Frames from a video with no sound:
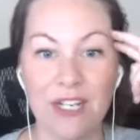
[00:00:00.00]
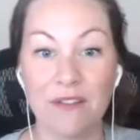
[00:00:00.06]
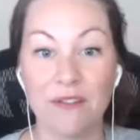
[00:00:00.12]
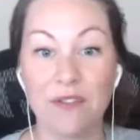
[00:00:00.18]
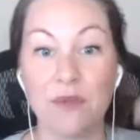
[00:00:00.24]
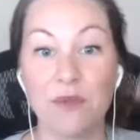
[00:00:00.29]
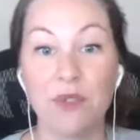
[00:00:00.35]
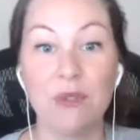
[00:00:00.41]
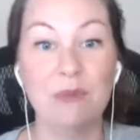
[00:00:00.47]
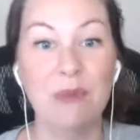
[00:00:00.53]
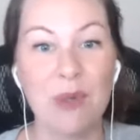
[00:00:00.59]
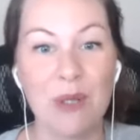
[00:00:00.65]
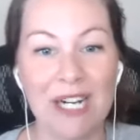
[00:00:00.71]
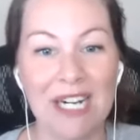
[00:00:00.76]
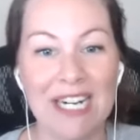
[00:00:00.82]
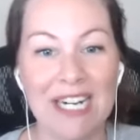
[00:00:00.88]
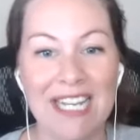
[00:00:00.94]
So do
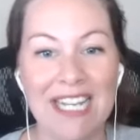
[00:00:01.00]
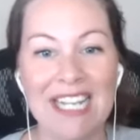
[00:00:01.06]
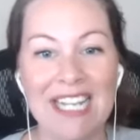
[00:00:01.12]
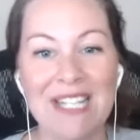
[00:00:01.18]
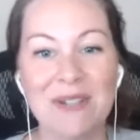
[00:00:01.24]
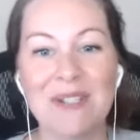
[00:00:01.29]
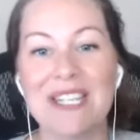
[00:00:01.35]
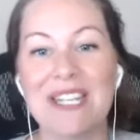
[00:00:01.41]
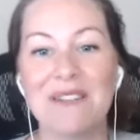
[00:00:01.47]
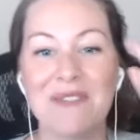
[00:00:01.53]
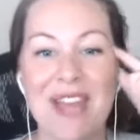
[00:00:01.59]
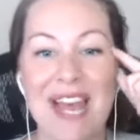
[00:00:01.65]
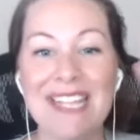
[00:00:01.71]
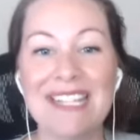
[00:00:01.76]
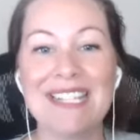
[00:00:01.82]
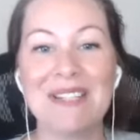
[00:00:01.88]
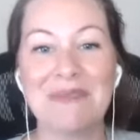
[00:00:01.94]
more. So it's like, if
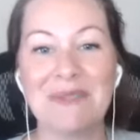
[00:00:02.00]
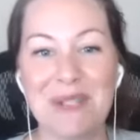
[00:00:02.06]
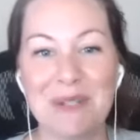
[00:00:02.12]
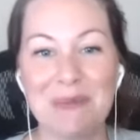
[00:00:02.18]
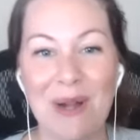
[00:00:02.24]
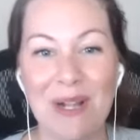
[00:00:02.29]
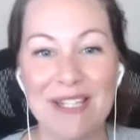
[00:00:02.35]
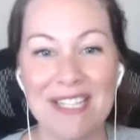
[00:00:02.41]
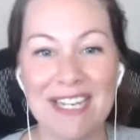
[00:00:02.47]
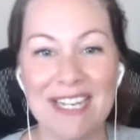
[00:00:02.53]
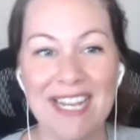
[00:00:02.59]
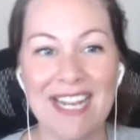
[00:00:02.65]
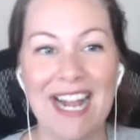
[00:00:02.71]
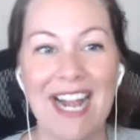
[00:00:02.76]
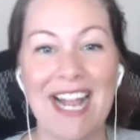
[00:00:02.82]
that's the response I get,